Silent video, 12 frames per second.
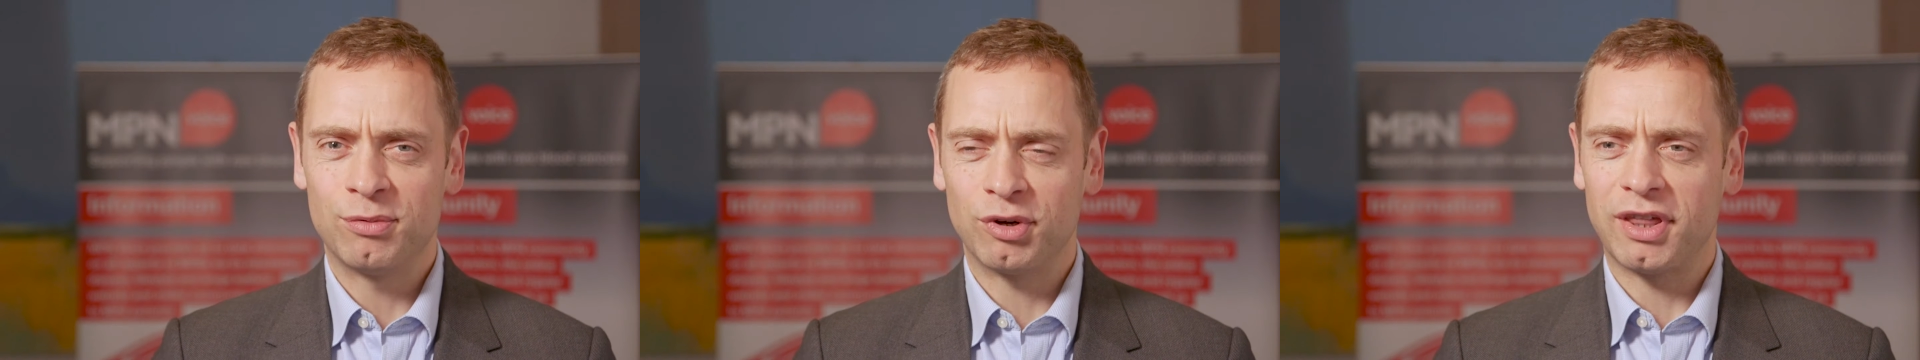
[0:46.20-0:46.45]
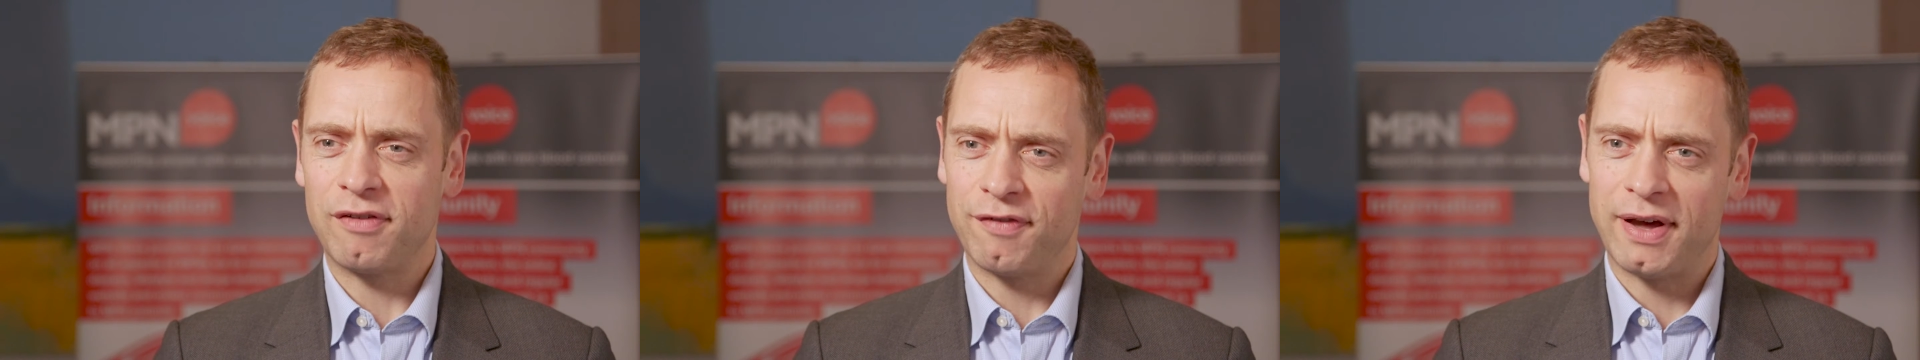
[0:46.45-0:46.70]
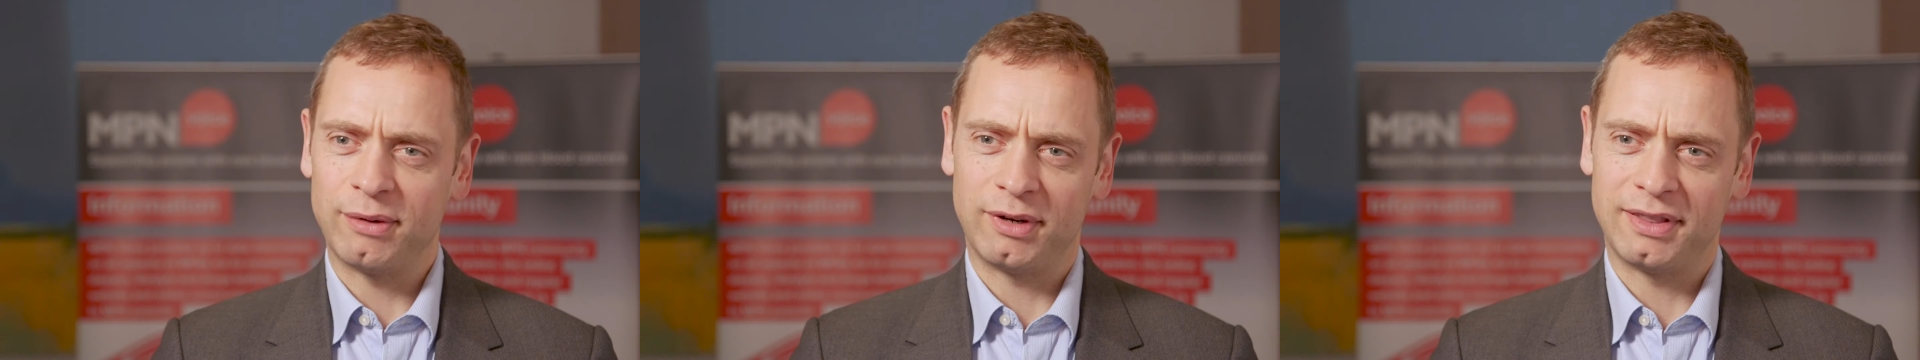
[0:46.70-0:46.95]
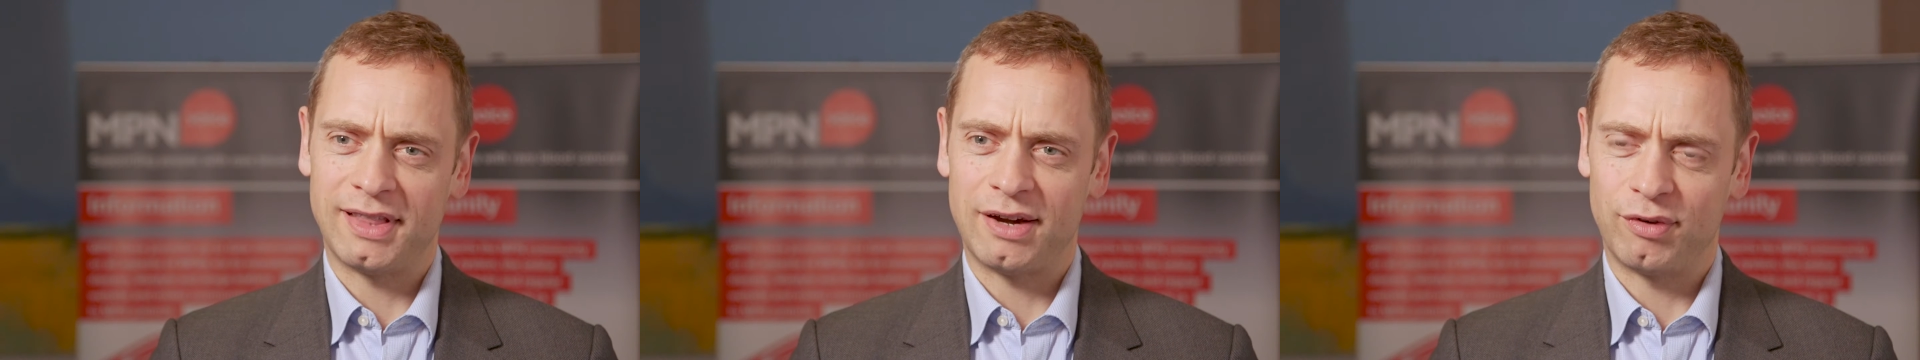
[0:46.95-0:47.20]
And what they
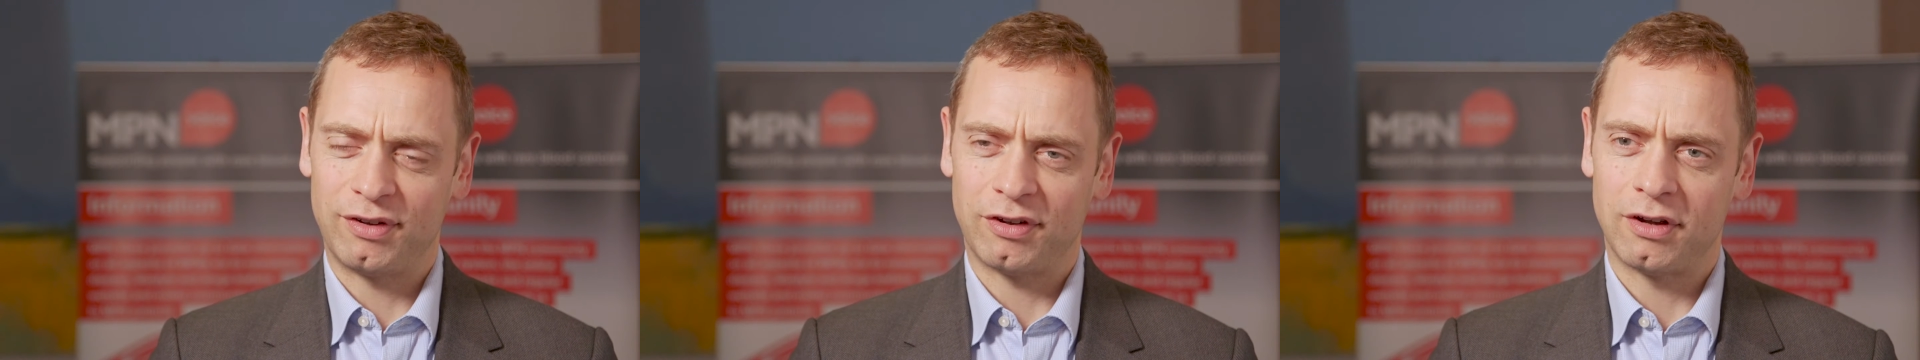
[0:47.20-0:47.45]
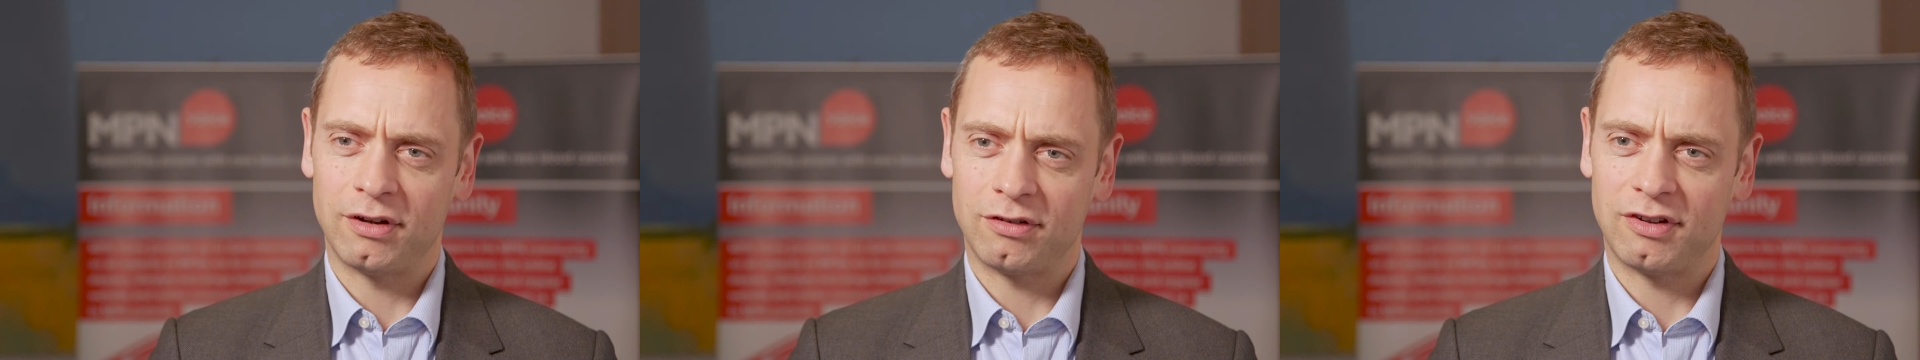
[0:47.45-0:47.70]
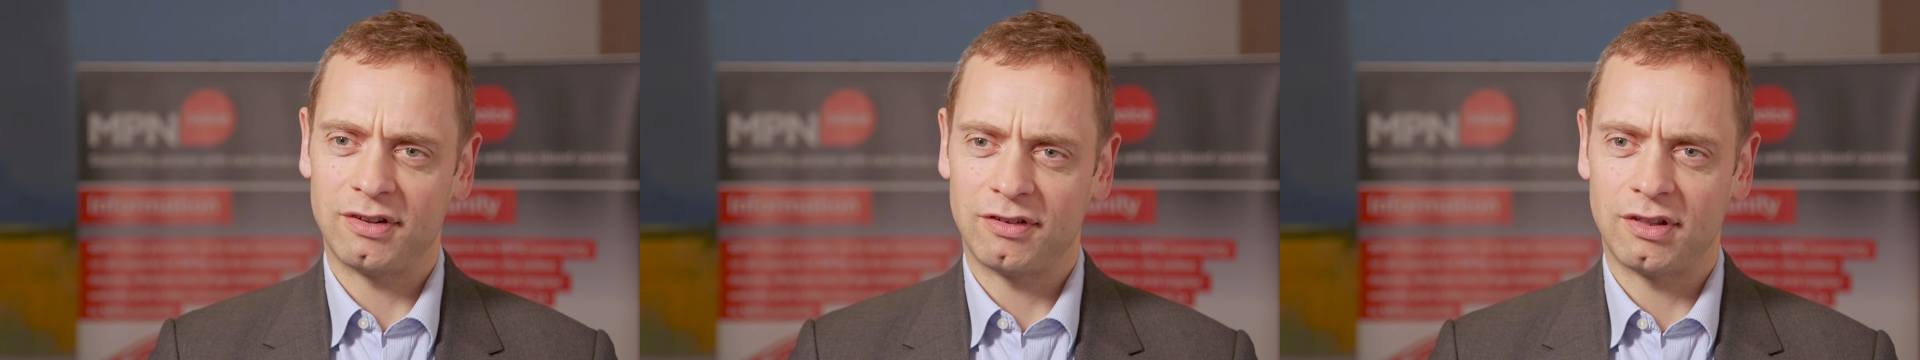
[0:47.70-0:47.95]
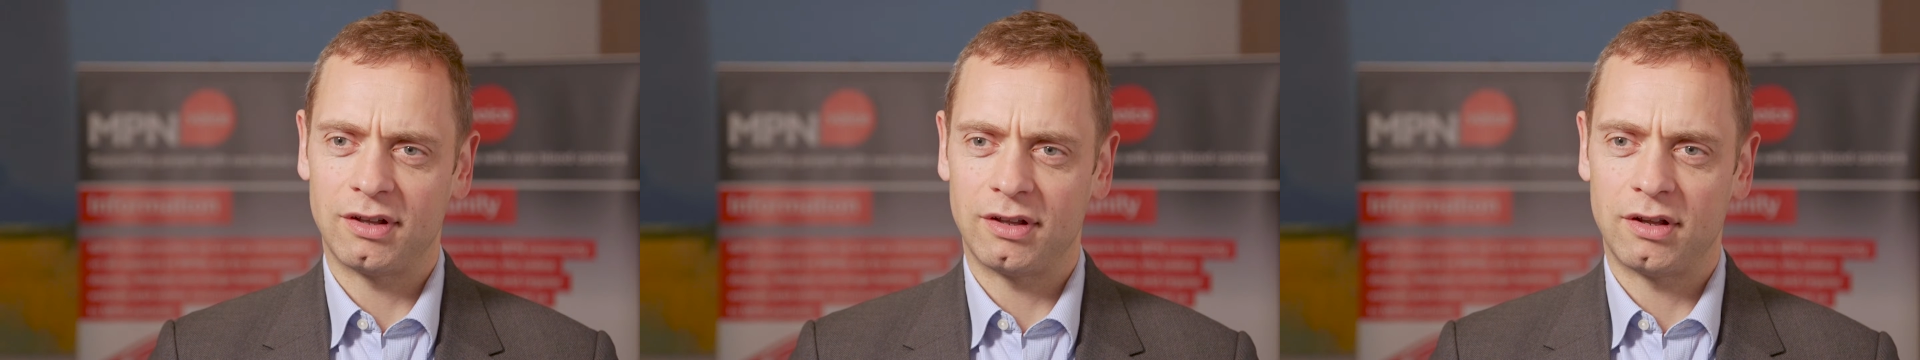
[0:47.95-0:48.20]
found in that research is that